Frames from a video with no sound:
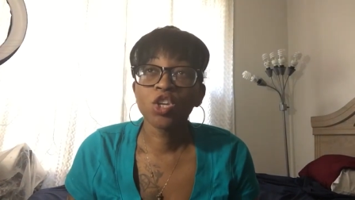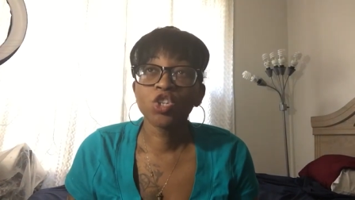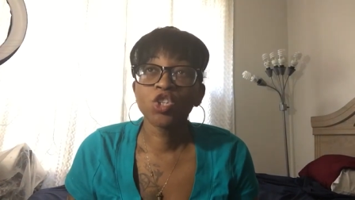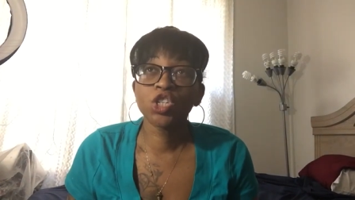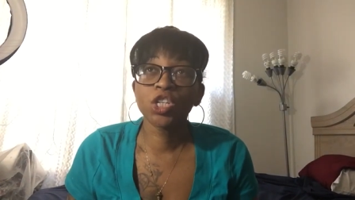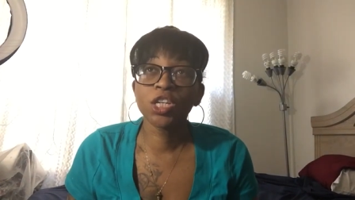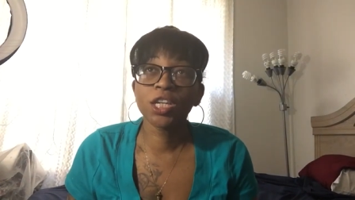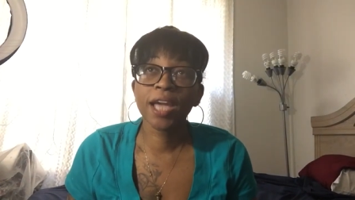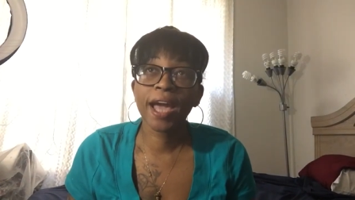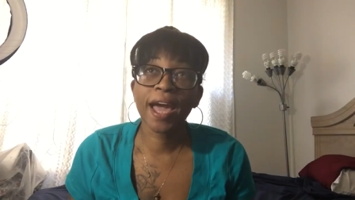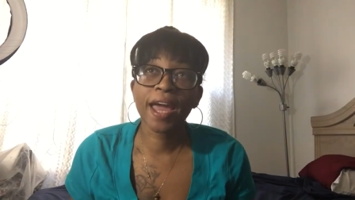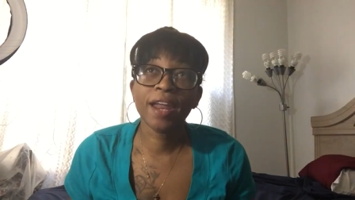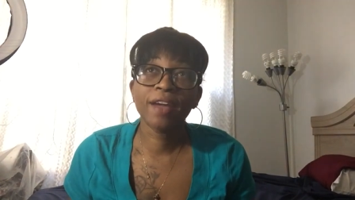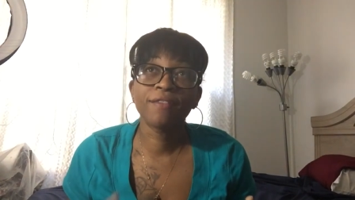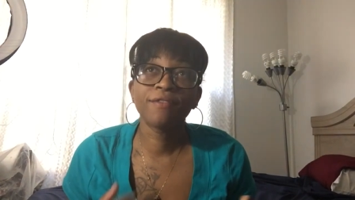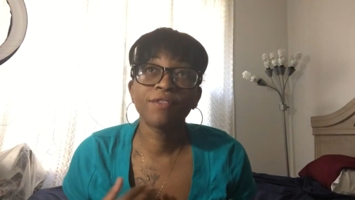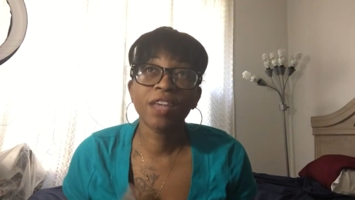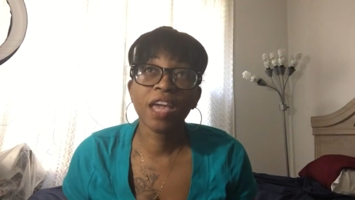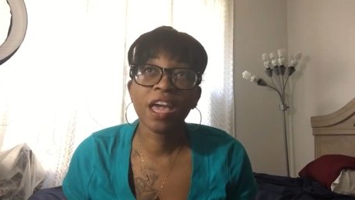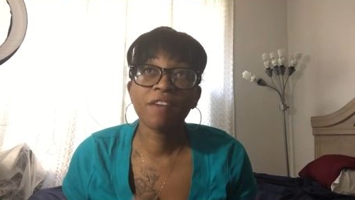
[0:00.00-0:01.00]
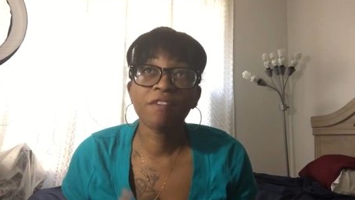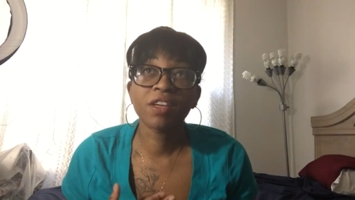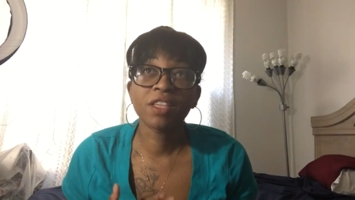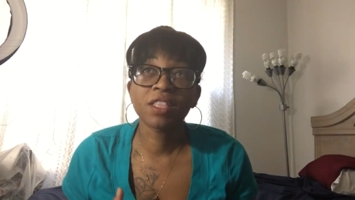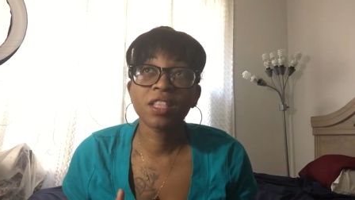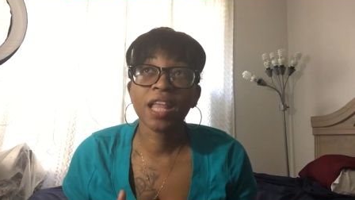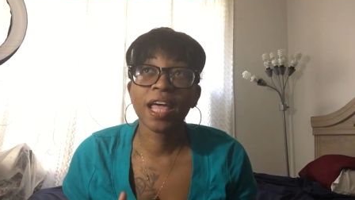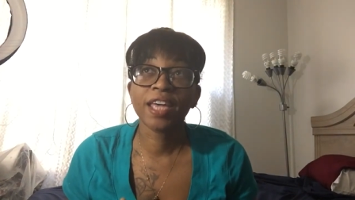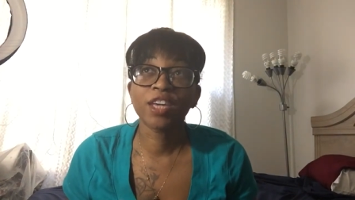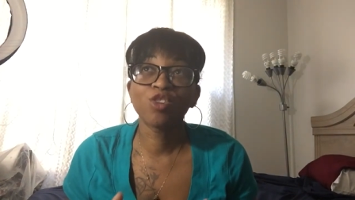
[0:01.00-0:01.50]
she kind of gave
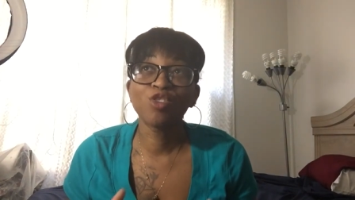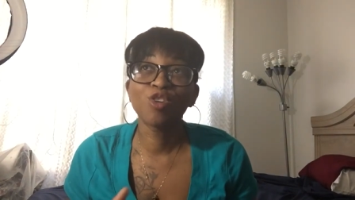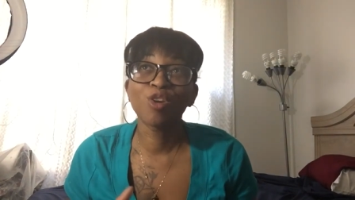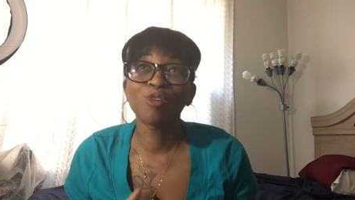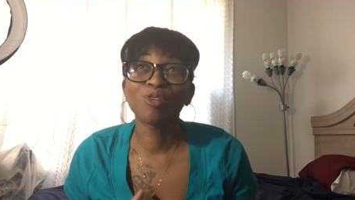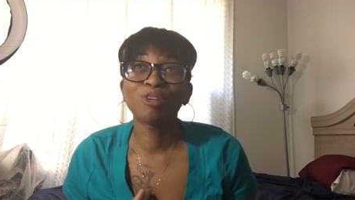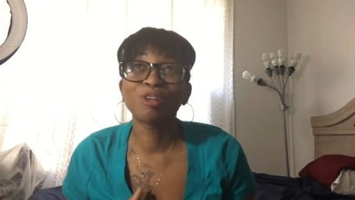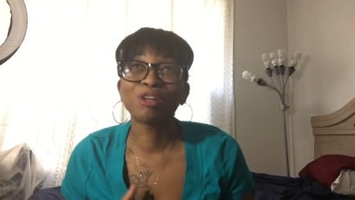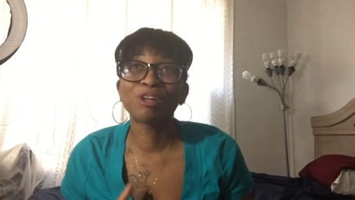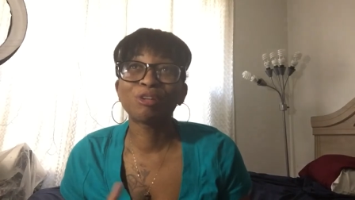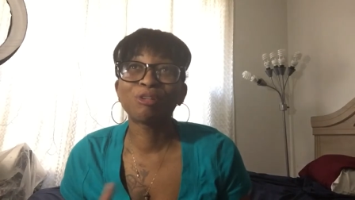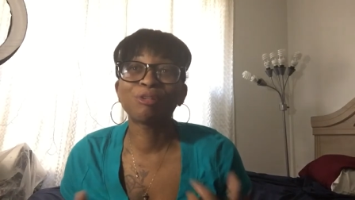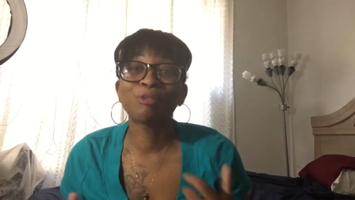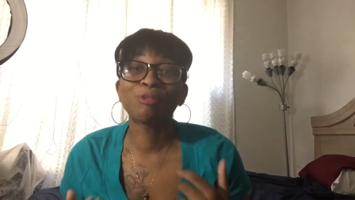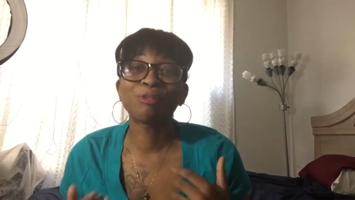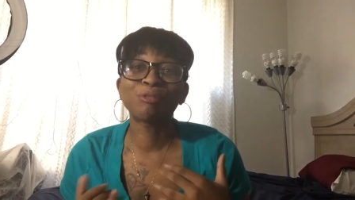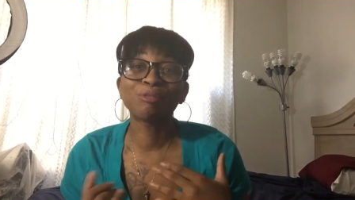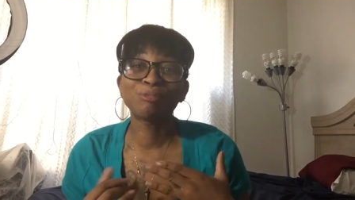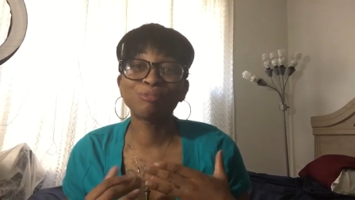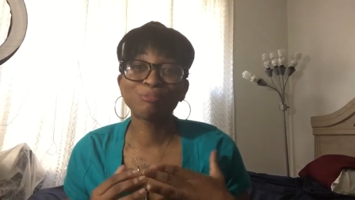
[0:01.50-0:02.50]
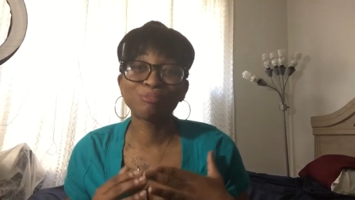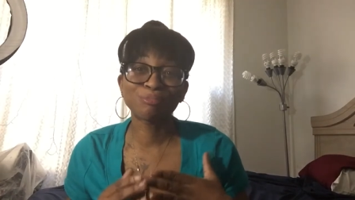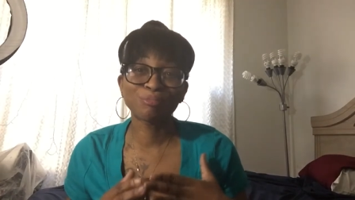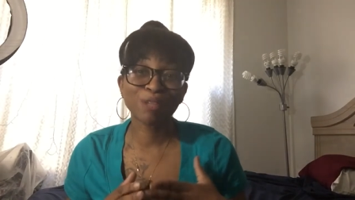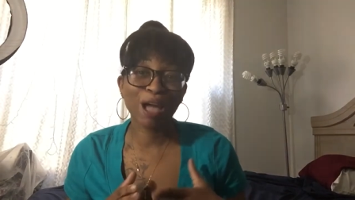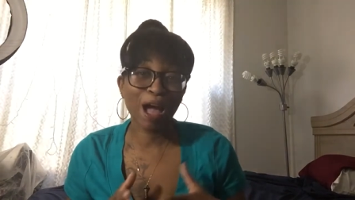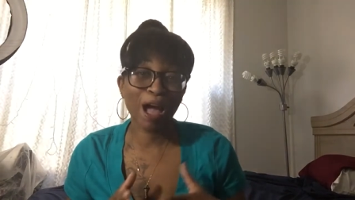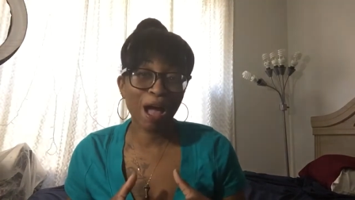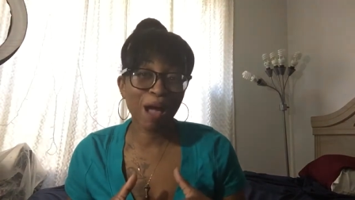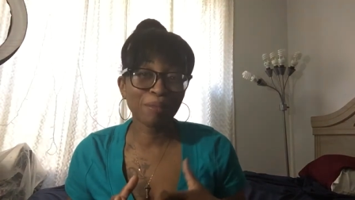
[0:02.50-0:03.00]
us, like, the little
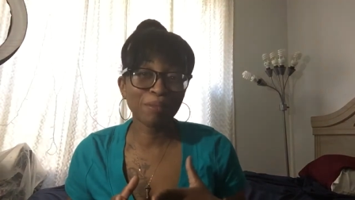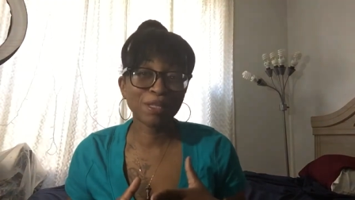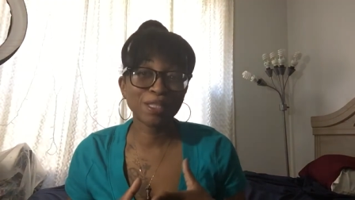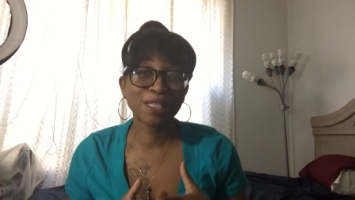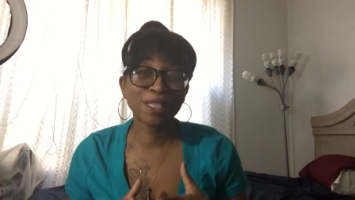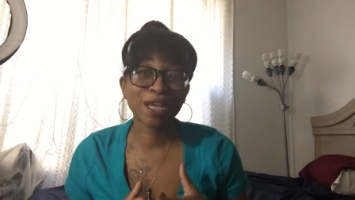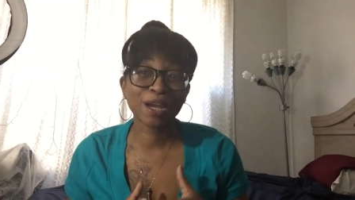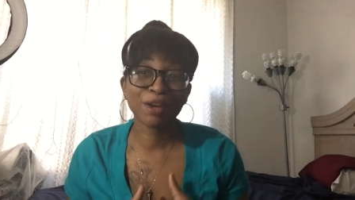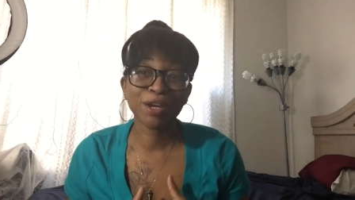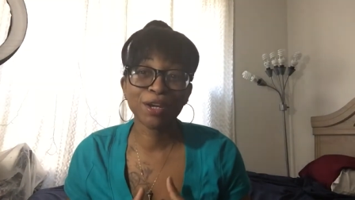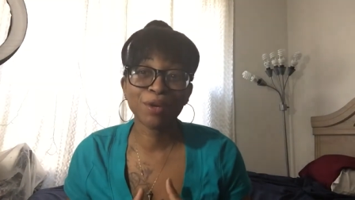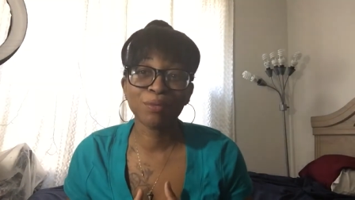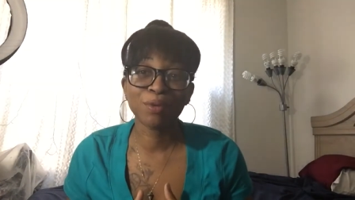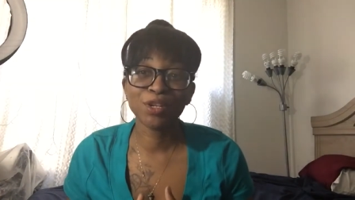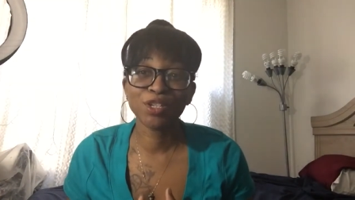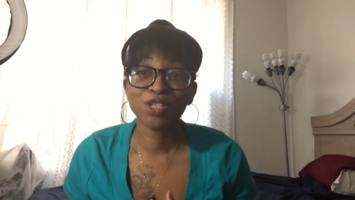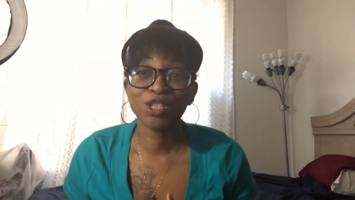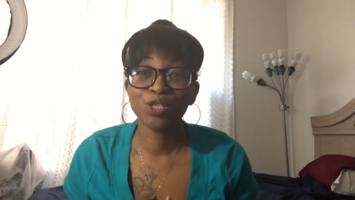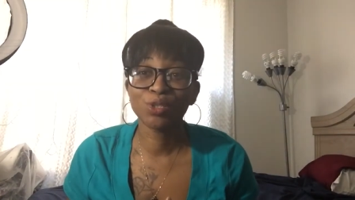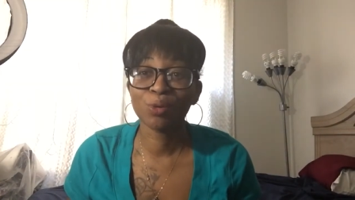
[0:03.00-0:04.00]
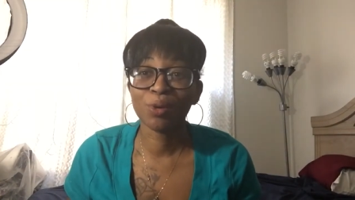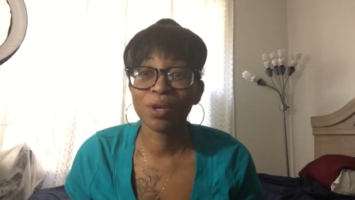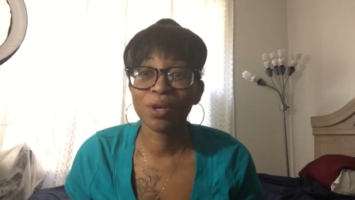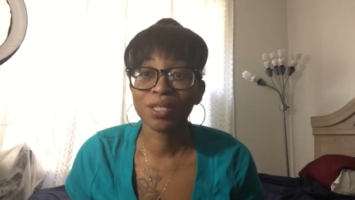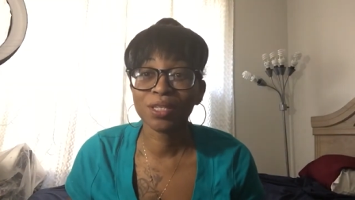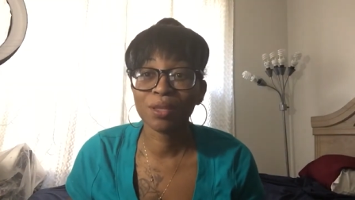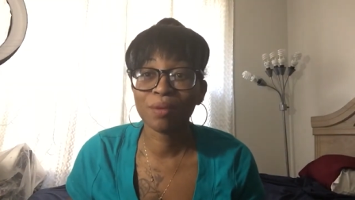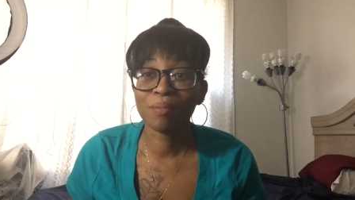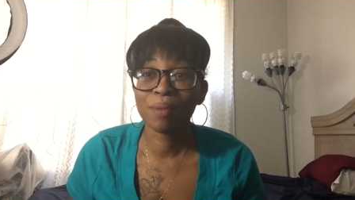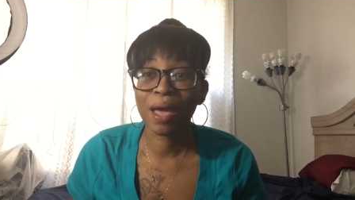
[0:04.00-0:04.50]
commentary where she
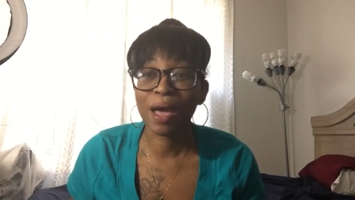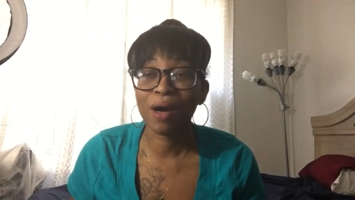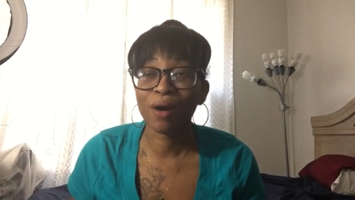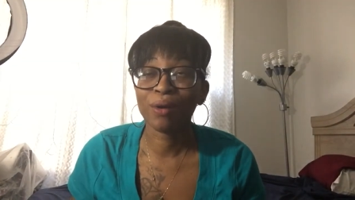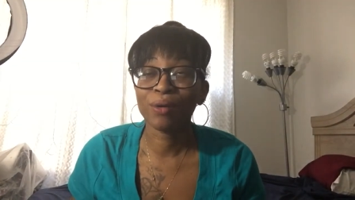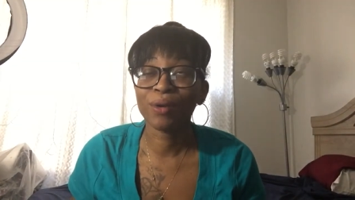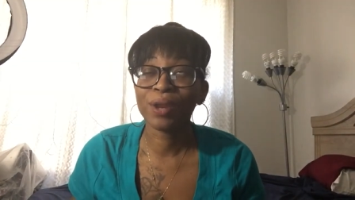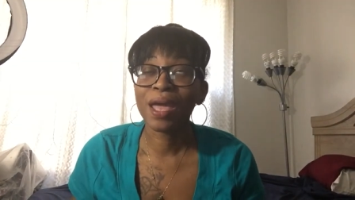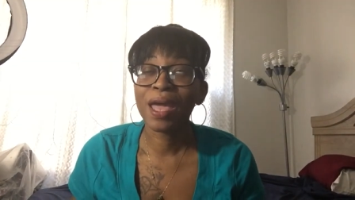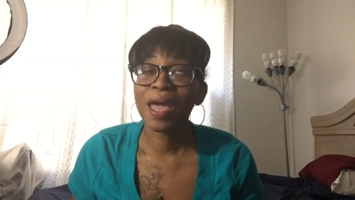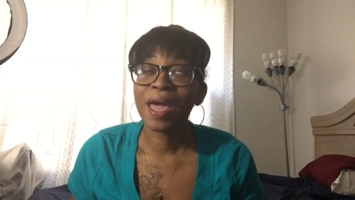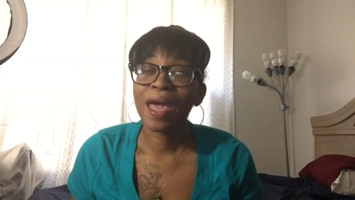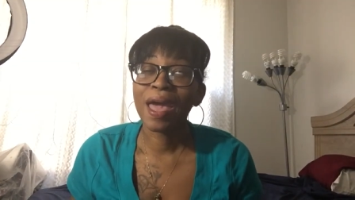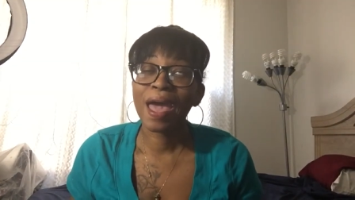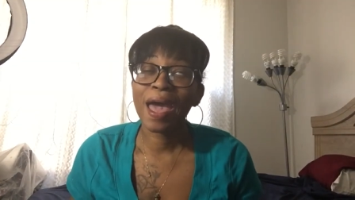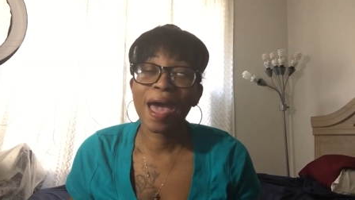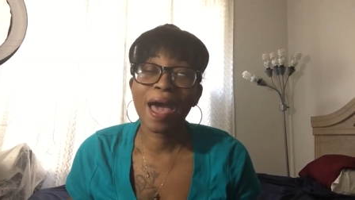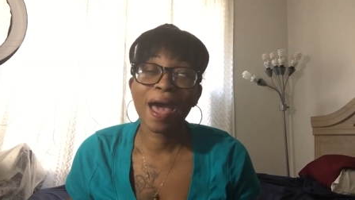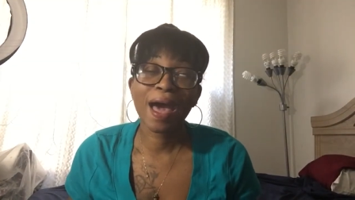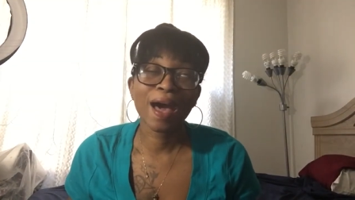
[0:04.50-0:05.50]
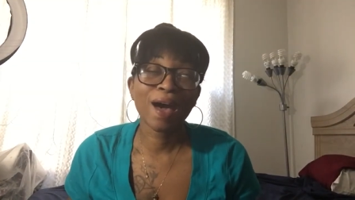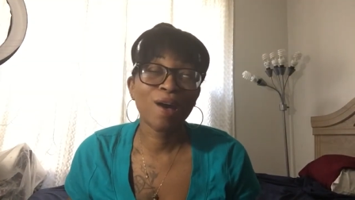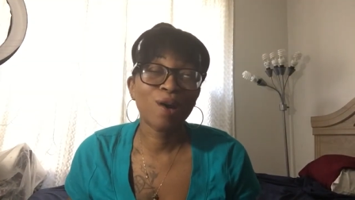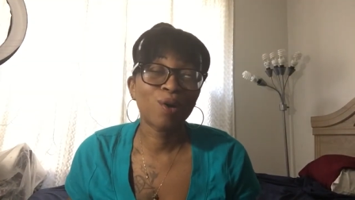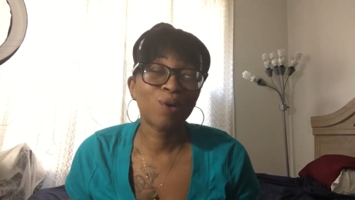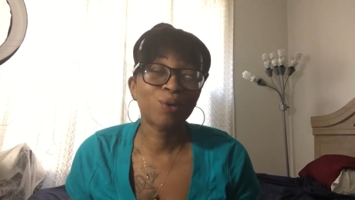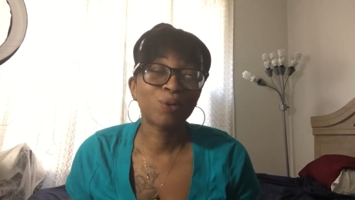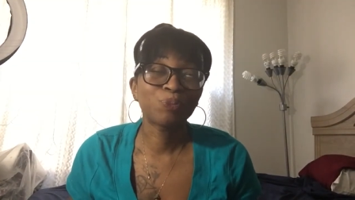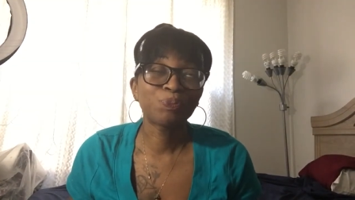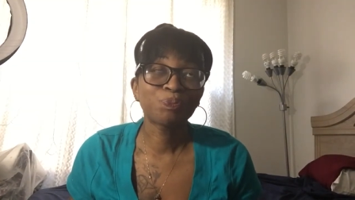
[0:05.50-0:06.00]
talks about
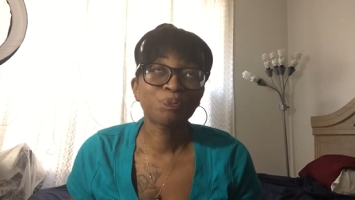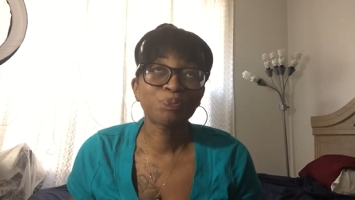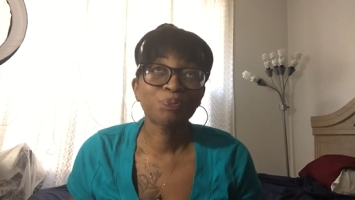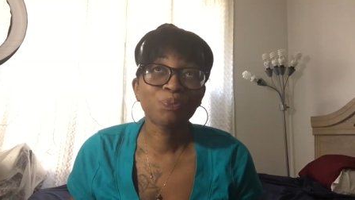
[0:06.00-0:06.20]
how